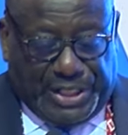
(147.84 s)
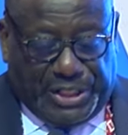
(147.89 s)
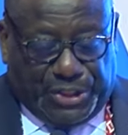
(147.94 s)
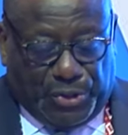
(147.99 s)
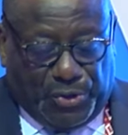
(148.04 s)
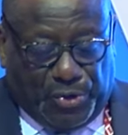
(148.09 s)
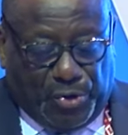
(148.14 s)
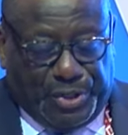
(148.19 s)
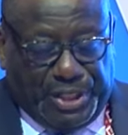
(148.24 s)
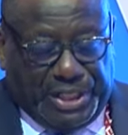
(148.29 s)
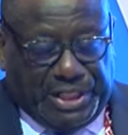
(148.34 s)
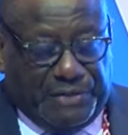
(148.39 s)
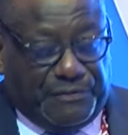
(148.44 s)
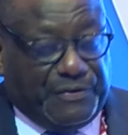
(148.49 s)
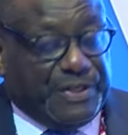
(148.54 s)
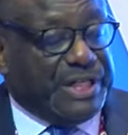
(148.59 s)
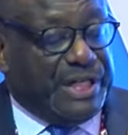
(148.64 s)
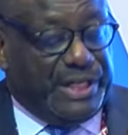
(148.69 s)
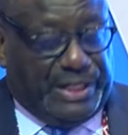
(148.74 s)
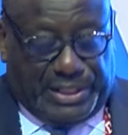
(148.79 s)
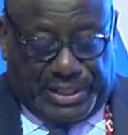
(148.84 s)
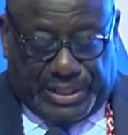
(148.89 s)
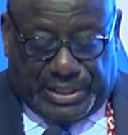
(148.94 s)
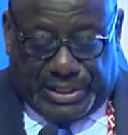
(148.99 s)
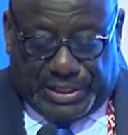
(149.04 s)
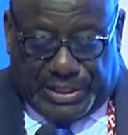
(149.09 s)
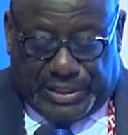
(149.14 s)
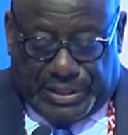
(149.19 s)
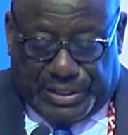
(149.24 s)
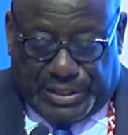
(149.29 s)
digital connectivity
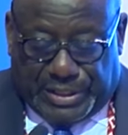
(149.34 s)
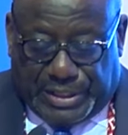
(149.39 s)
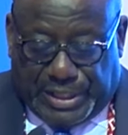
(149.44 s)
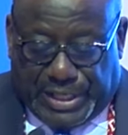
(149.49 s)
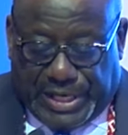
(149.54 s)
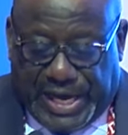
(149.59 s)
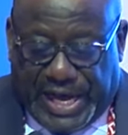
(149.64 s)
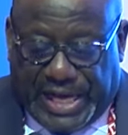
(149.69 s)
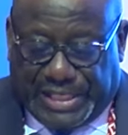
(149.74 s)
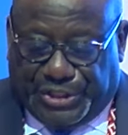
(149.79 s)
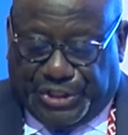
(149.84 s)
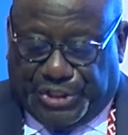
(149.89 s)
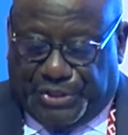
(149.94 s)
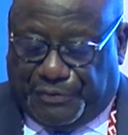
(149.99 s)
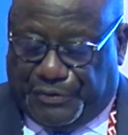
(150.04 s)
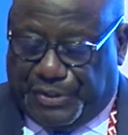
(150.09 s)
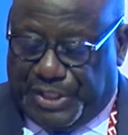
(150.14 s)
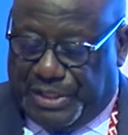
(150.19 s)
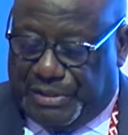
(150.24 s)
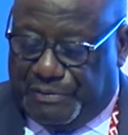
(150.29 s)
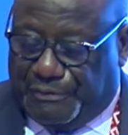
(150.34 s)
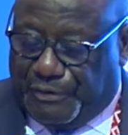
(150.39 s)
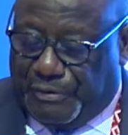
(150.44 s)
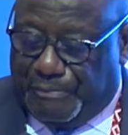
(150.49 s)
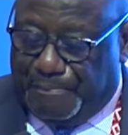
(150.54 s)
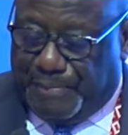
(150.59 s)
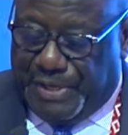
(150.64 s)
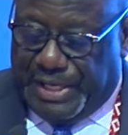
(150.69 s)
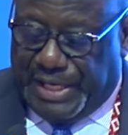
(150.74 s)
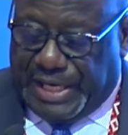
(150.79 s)
has shifted
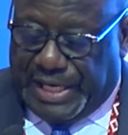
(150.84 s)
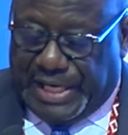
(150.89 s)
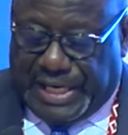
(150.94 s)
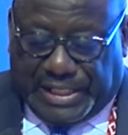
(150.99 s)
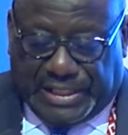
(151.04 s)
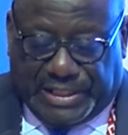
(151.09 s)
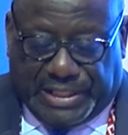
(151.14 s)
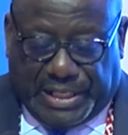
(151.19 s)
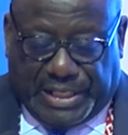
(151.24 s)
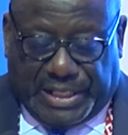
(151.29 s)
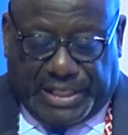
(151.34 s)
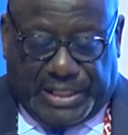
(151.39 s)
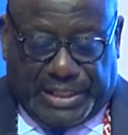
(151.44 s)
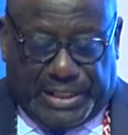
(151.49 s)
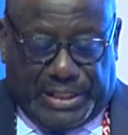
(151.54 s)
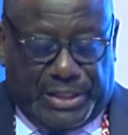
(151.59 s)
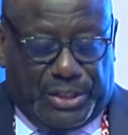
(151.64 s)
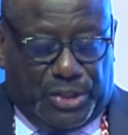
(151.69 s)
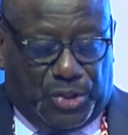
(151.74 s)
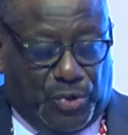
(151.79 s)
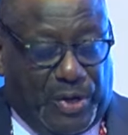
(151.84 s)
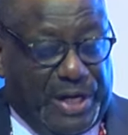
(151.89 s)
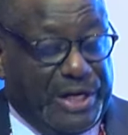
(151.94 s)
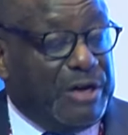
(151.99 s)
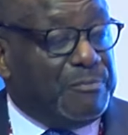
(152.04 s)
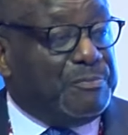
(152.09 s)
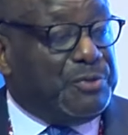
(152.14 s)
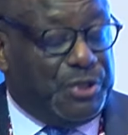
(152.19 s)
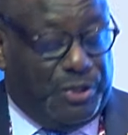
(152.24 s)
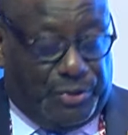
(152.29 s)
from being a luxury to
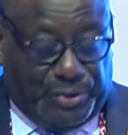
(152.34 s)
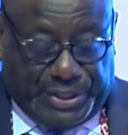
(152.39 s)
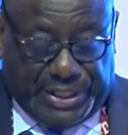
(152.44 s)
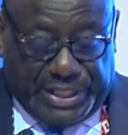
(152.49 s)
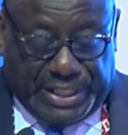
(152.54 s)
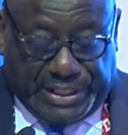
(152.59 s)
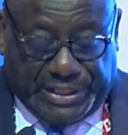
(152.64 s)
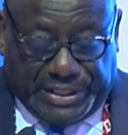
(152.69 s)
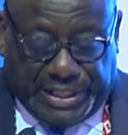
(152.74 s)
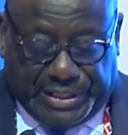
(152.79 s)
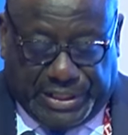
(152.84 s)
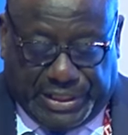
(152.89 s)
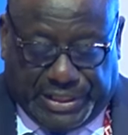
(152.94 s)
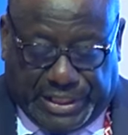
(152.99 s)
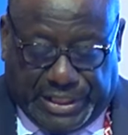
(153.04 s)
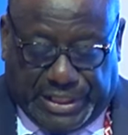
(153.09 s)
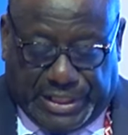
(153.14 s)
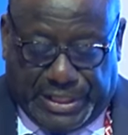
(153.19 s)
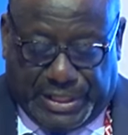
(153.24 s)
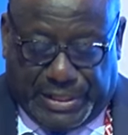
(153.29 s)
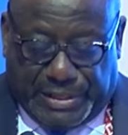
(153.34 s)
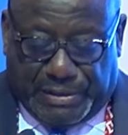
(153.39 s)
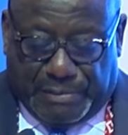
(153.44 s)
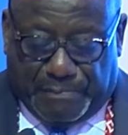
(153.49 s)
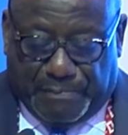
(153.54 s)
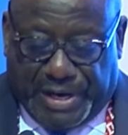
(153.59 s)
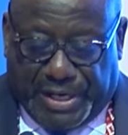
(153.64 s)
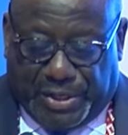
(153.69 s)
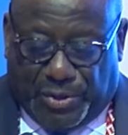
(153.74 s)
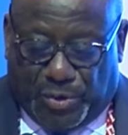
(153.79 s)
an absolute necessity
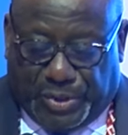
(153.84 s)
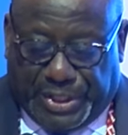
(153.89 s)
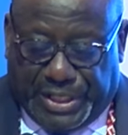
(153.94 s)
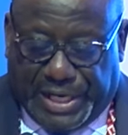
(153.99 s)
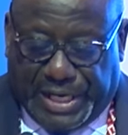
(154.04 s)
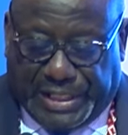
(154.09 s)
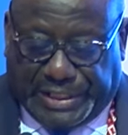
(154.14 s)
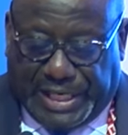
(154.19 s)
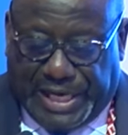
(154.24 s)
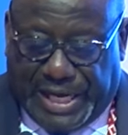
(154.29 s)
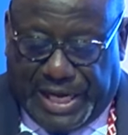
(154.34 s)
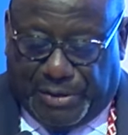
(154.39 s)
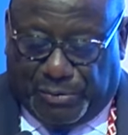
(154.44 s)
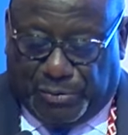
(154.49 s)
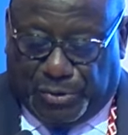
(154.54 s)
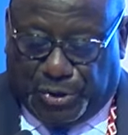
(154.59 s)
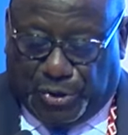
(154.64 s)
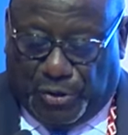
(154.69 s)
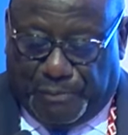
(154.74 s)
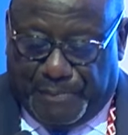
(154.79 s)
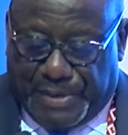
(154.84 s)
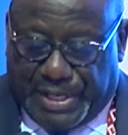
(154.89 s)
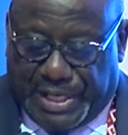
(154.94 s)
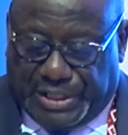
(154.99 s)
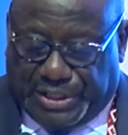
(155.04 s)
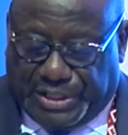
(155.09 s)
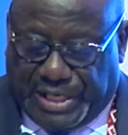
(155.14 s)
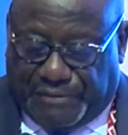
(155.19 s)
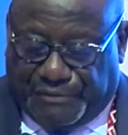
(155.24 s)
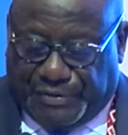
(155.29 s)
by looking at how so
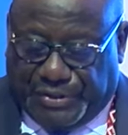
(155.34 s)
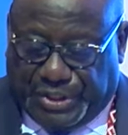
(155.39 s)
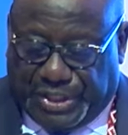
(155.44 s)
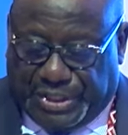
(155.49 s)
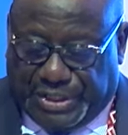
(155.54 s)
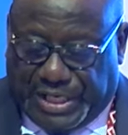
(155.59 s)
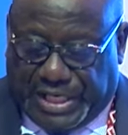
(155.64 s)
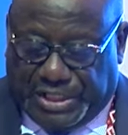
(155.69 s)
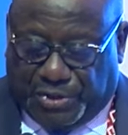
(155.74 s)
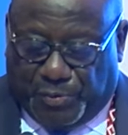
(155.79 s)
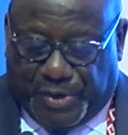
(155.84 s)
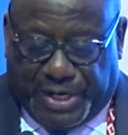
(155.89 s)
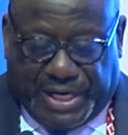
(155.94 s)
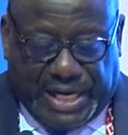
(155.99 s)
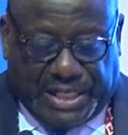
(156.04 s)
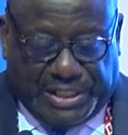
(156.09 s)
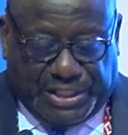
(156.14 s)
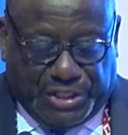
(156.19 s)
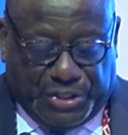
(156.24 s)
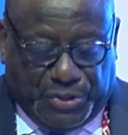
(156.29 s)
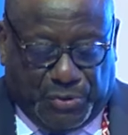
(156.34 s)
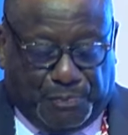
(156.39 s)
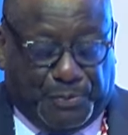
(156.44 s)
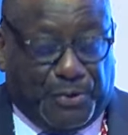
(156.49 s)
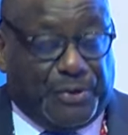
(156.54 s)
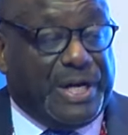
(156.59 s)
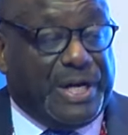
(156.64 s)
many services as well as new